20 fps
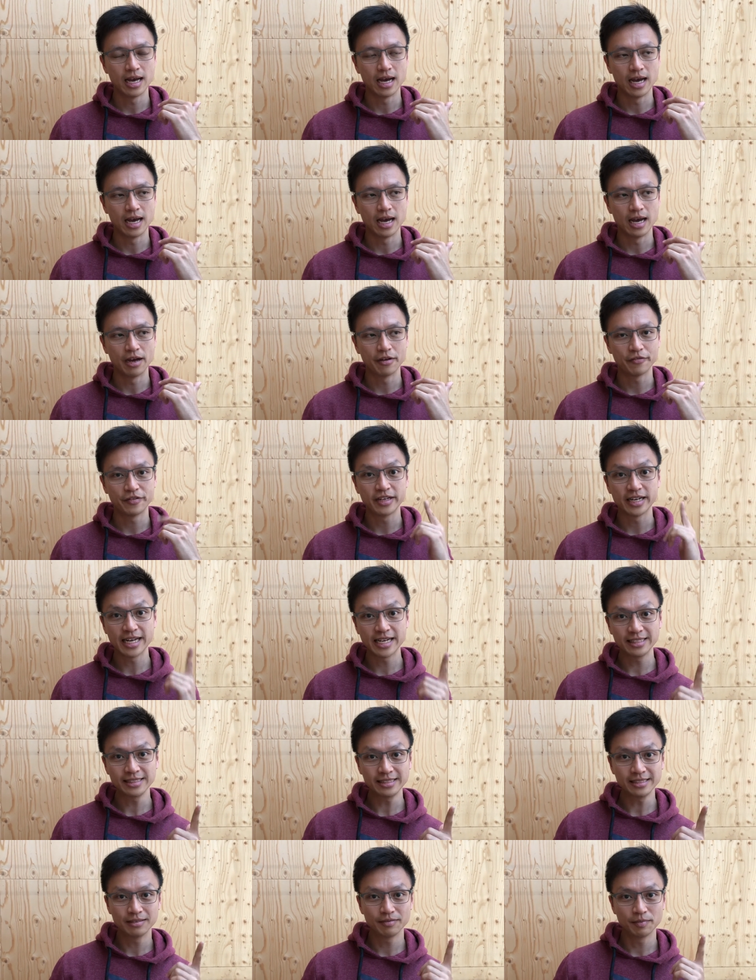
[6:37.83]
uh,
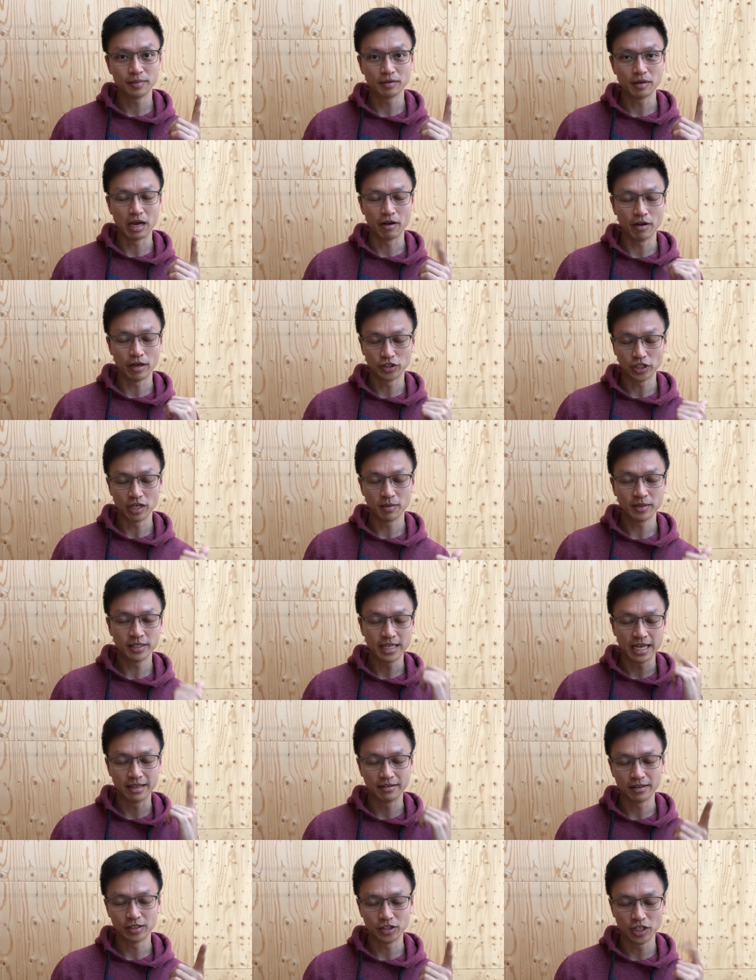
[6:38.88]
Finland, uh, German
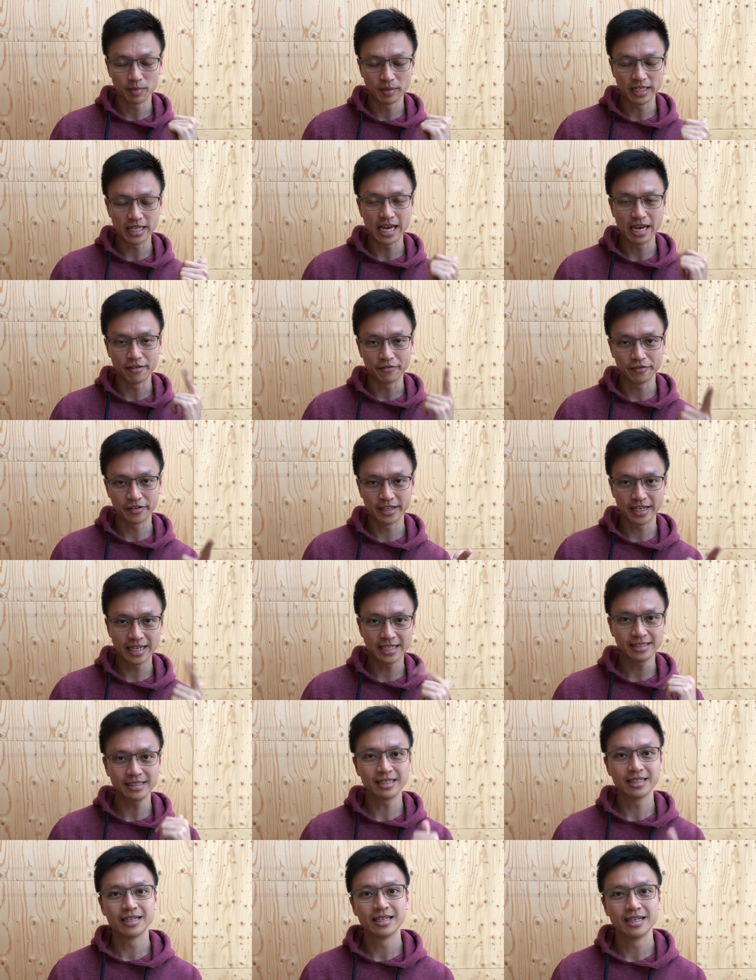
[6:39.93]
and, Germany and Finland.